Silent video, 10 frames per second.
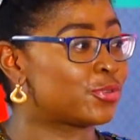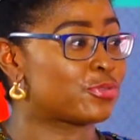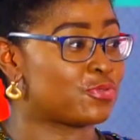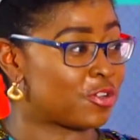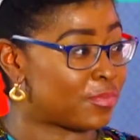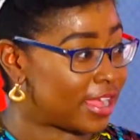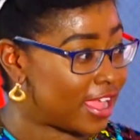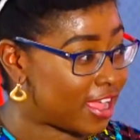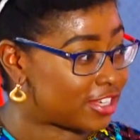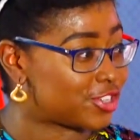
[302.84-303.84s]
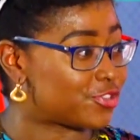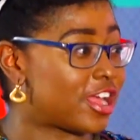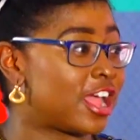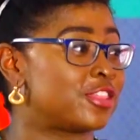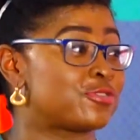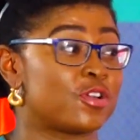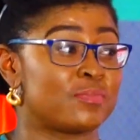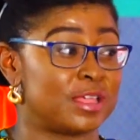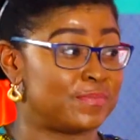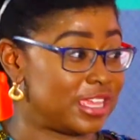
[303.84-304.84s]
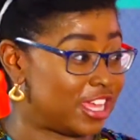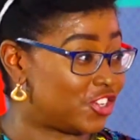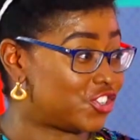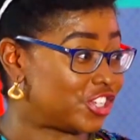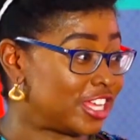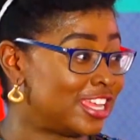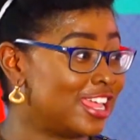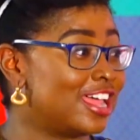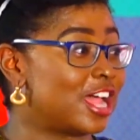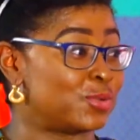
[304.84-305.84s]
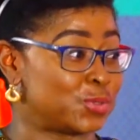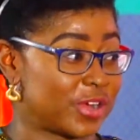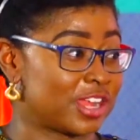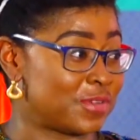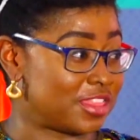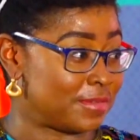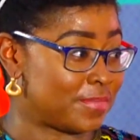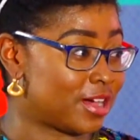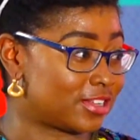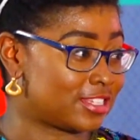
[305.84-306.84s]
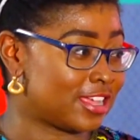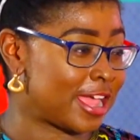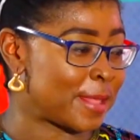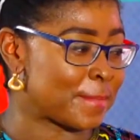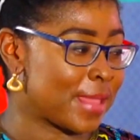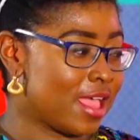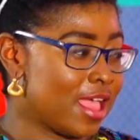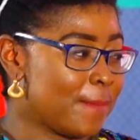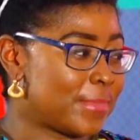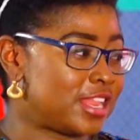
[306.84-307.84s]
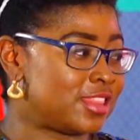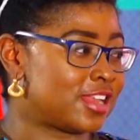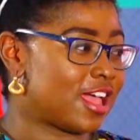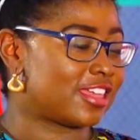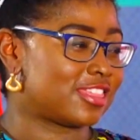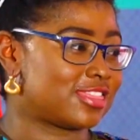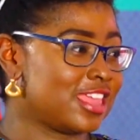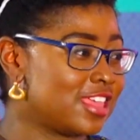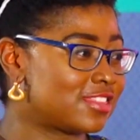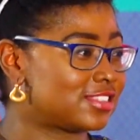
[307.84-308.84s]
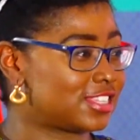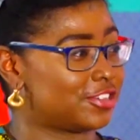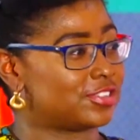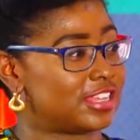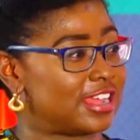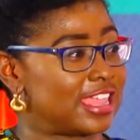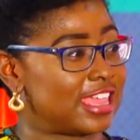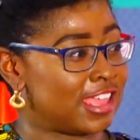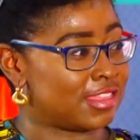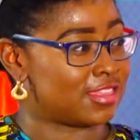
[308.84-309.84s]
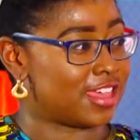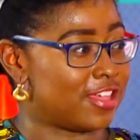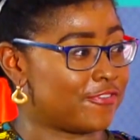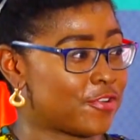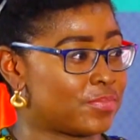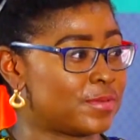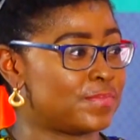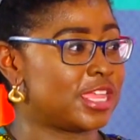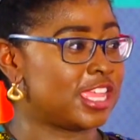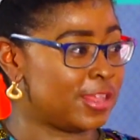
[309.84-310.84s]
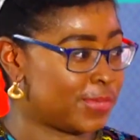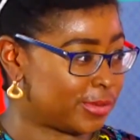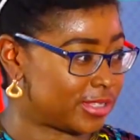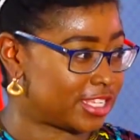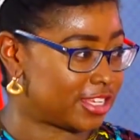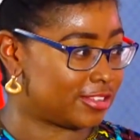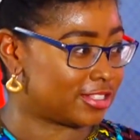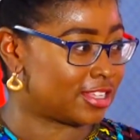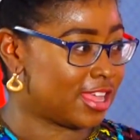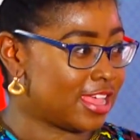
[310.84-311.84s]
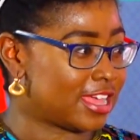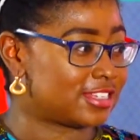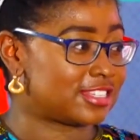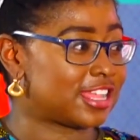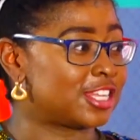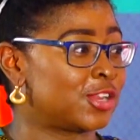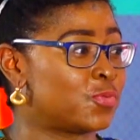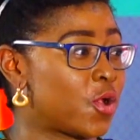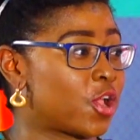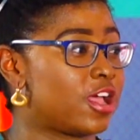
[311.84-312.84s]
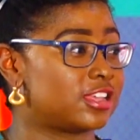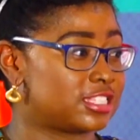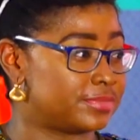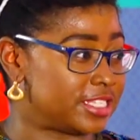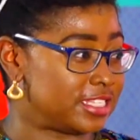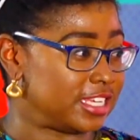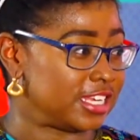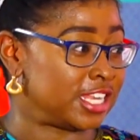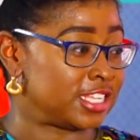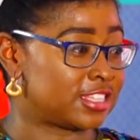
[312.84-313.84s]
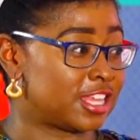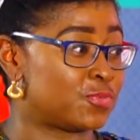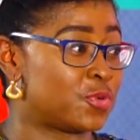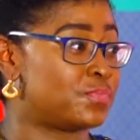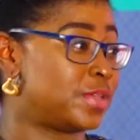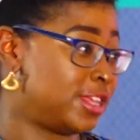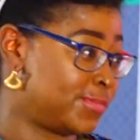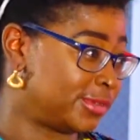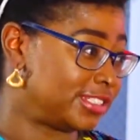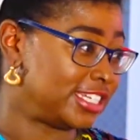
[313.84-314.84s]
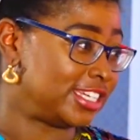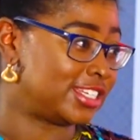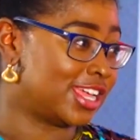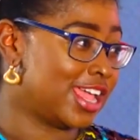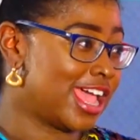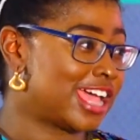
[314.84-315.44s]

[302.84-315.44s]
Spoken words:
So throughout my undergrad, throughout my PhD, I was working with them part-time. But then I think the skills that I gained there from the people skills, understanding what customers need, understanding what people need,